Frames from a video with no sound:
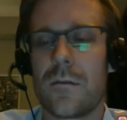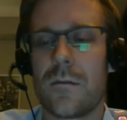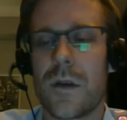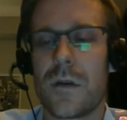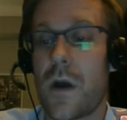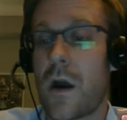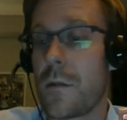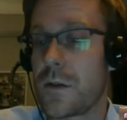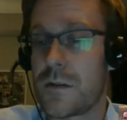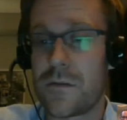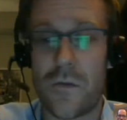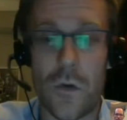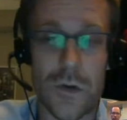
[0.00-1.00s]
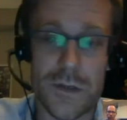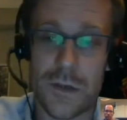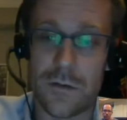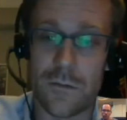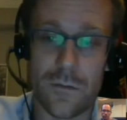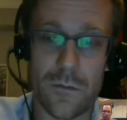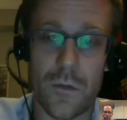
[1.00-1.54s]
environments and
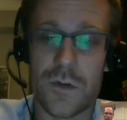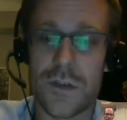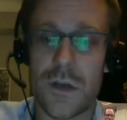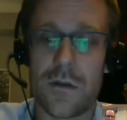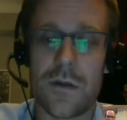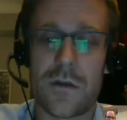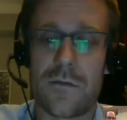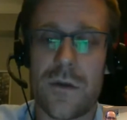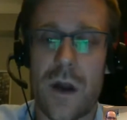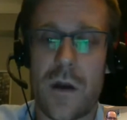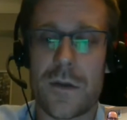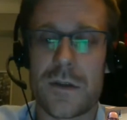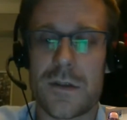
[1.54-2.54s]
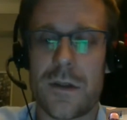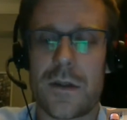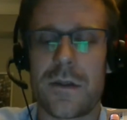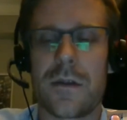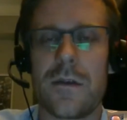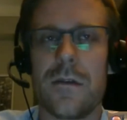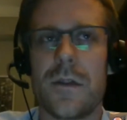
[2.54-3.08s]
focusing mostly on the environments and like
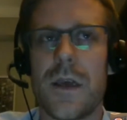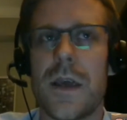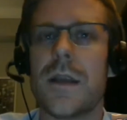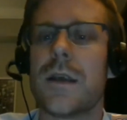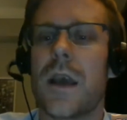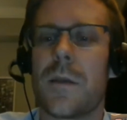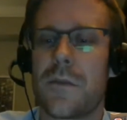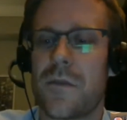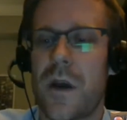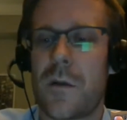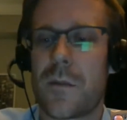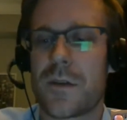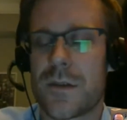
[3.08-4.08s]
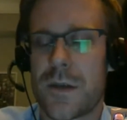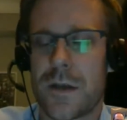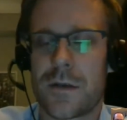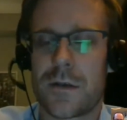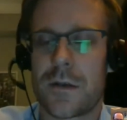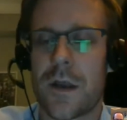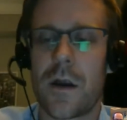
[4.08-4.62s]
the in-game environments that
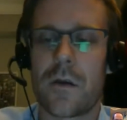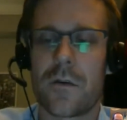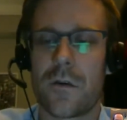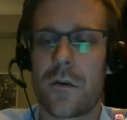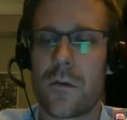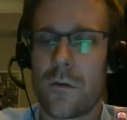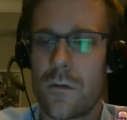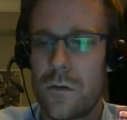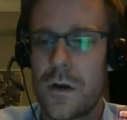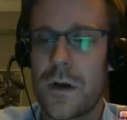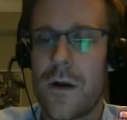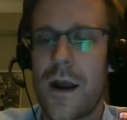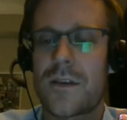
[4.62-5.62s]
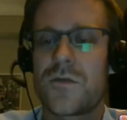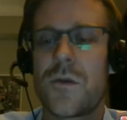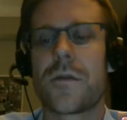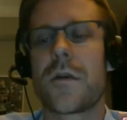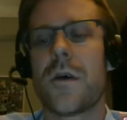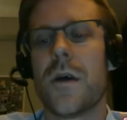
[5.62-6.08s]
the character interacts with.